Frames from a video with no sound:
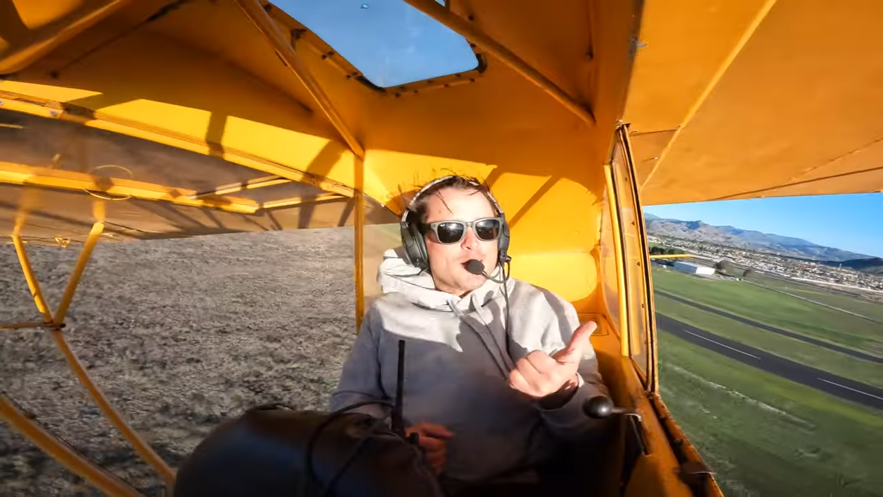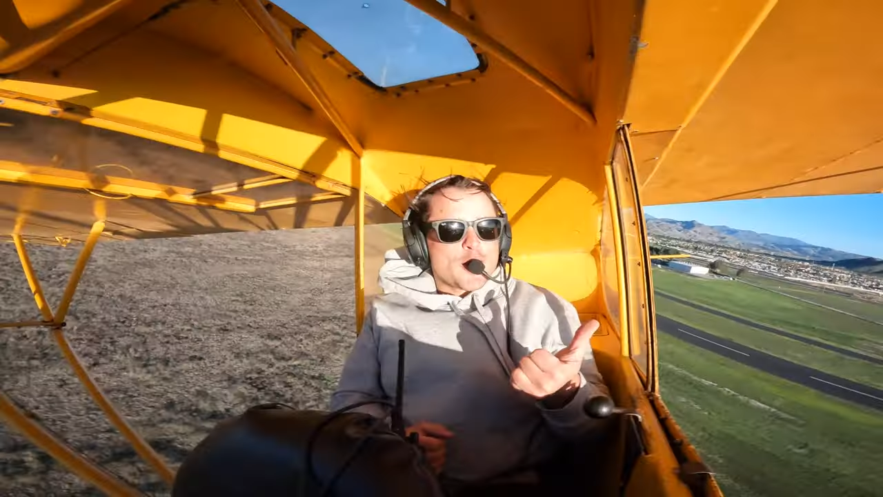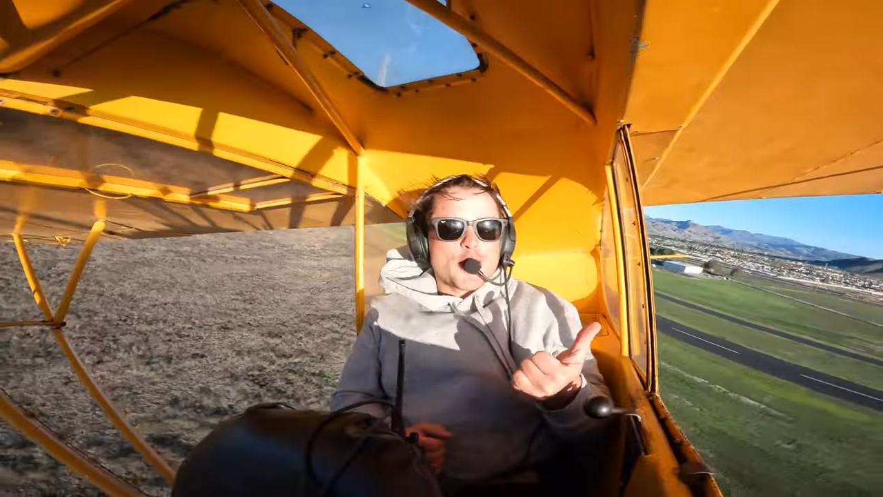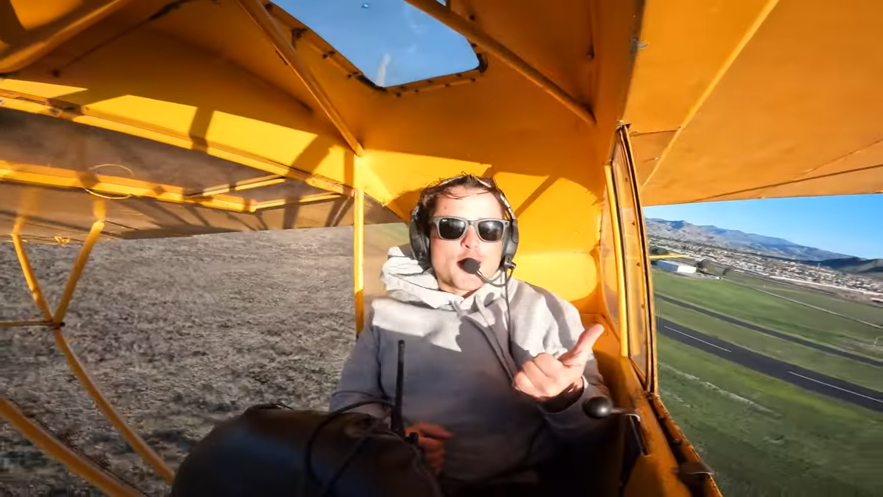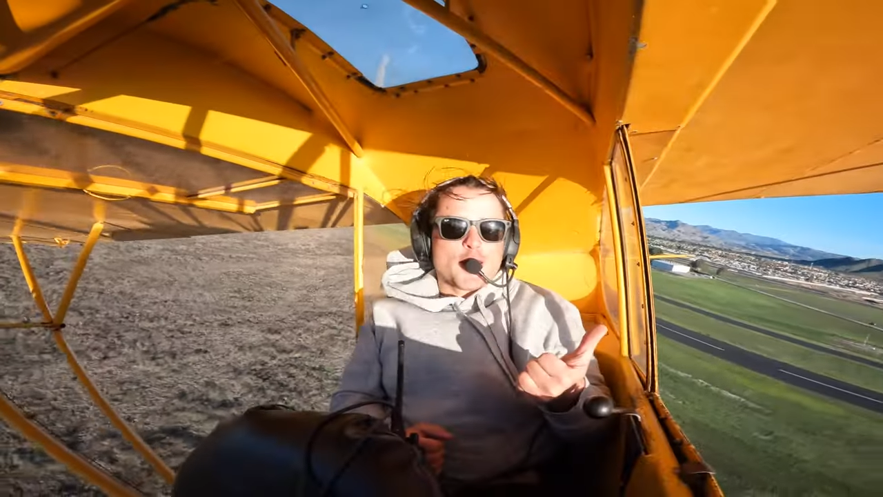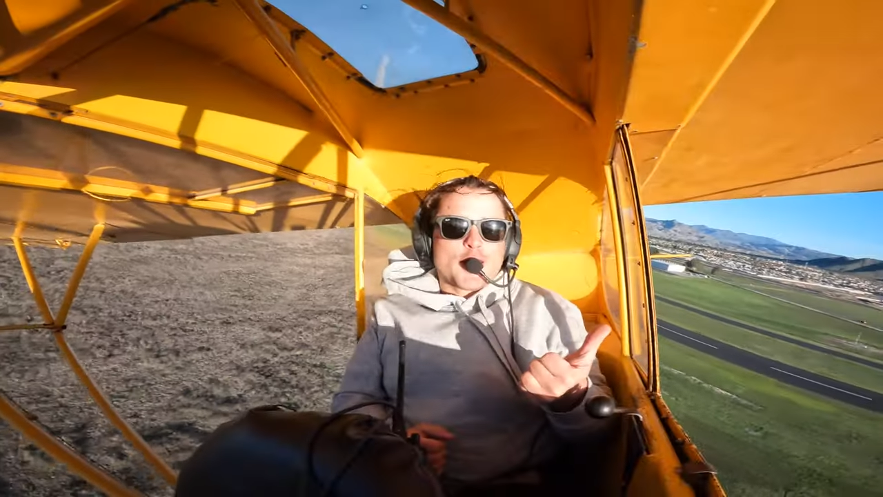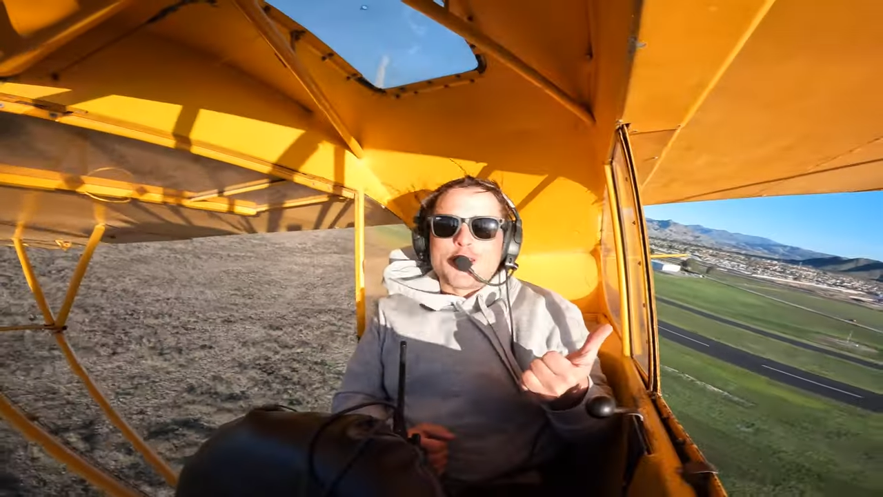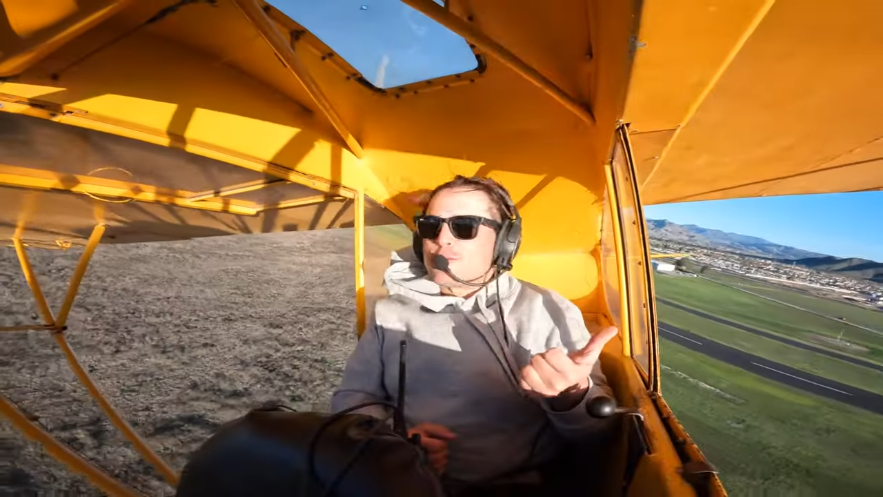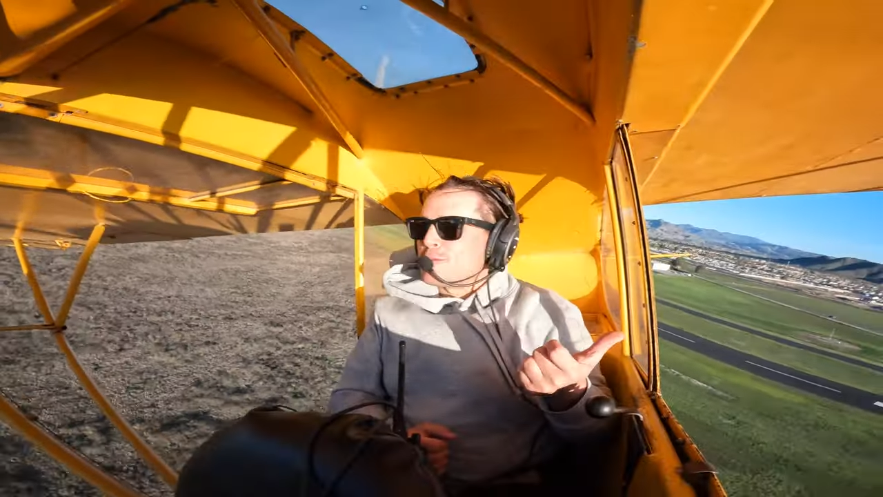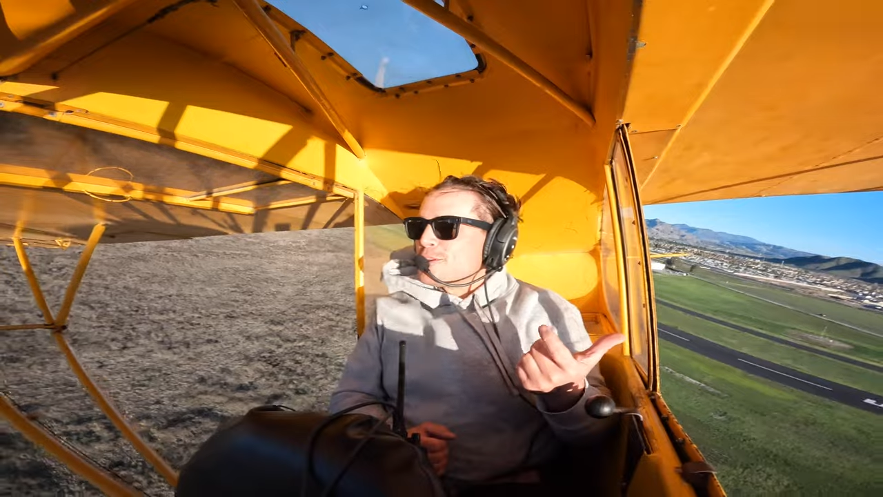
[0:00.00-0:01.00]
and I
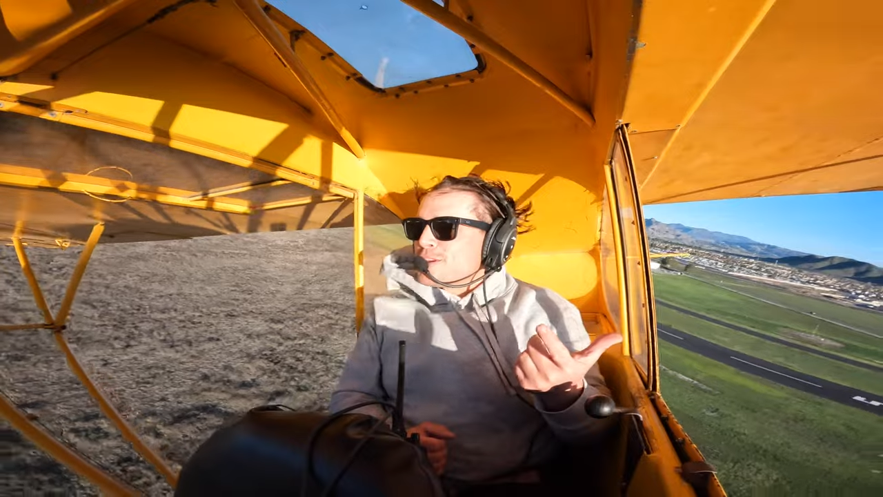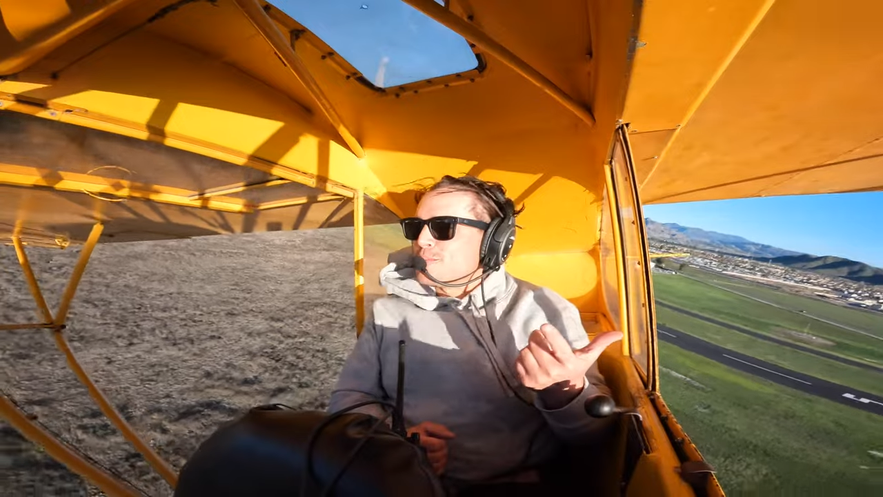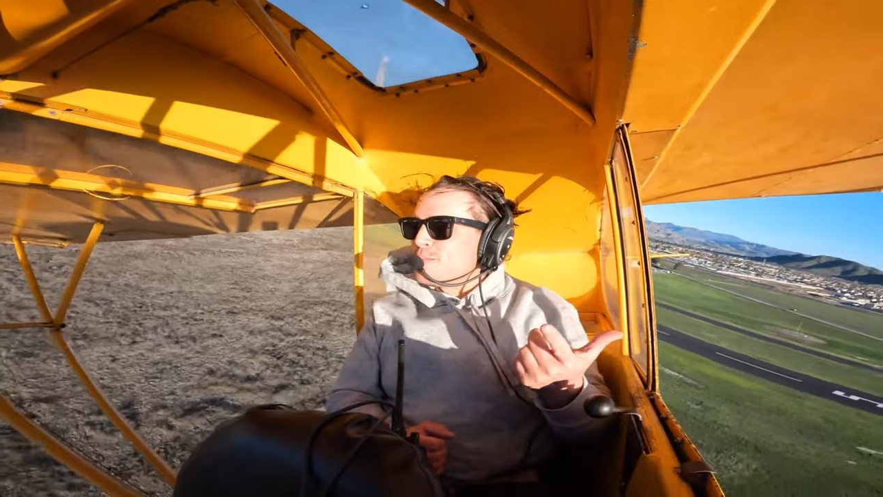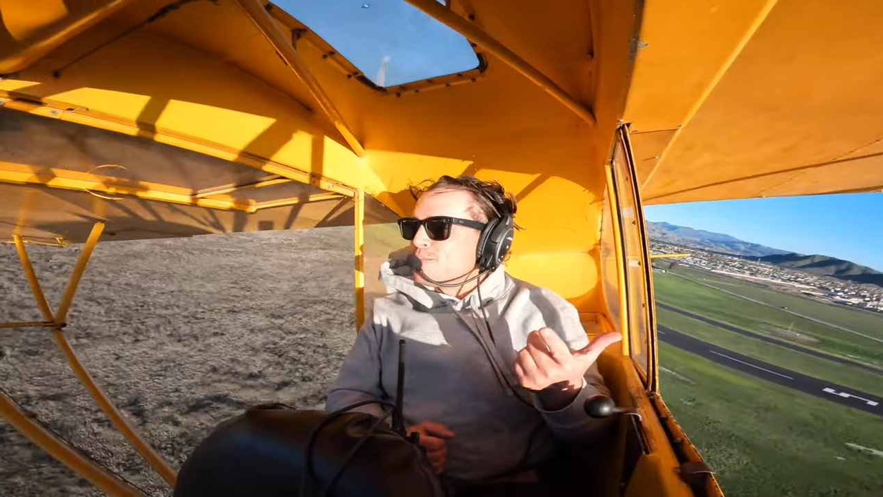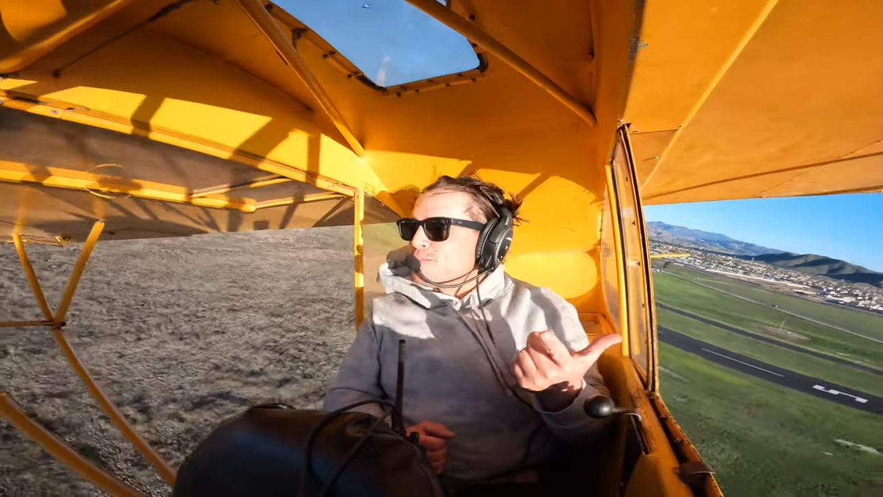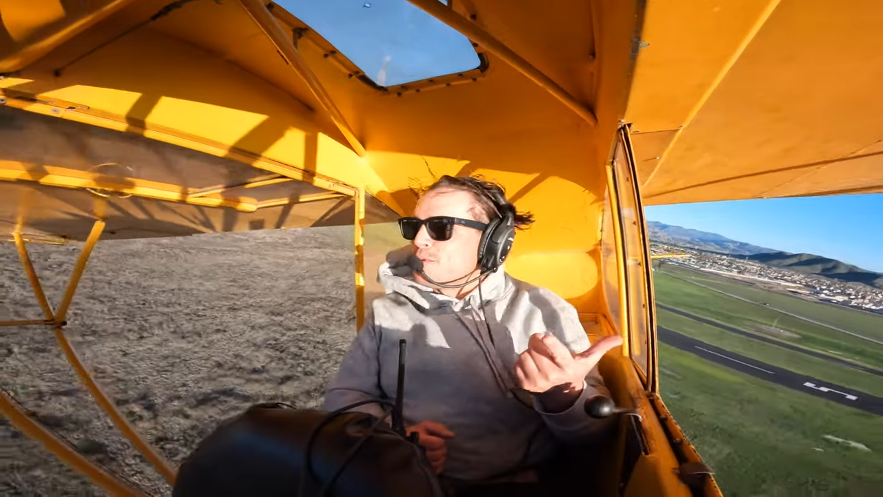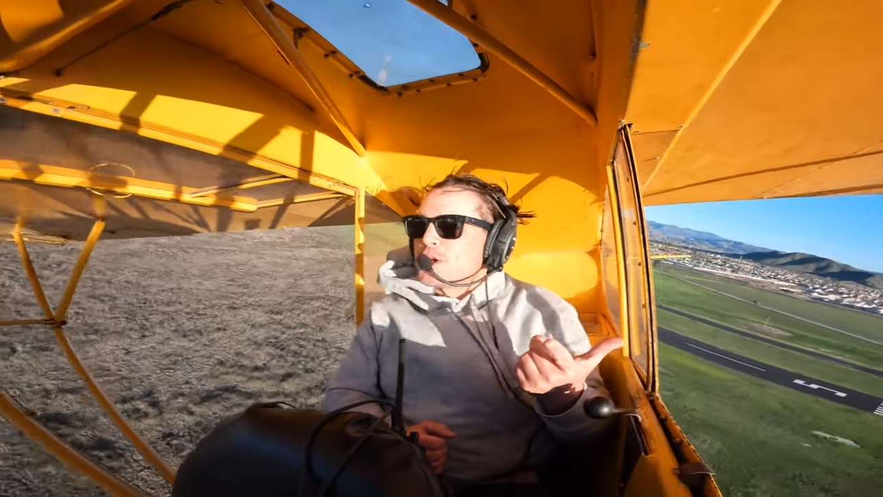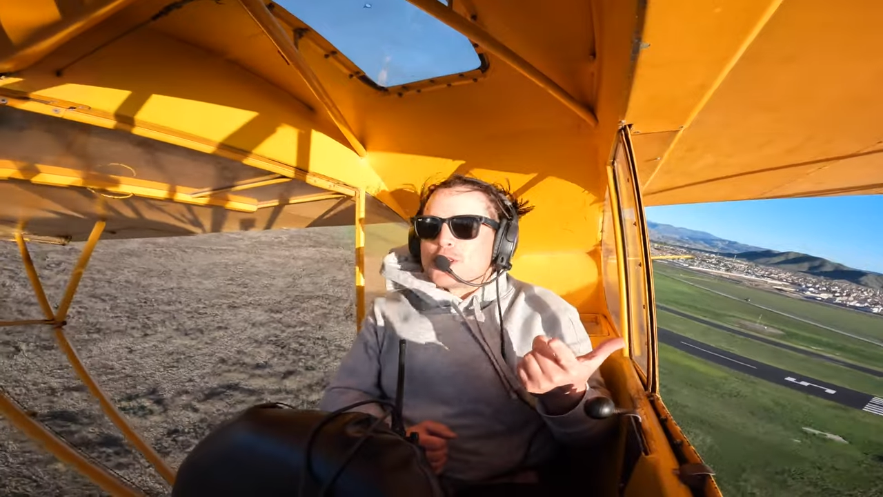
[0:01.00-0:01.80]
never really put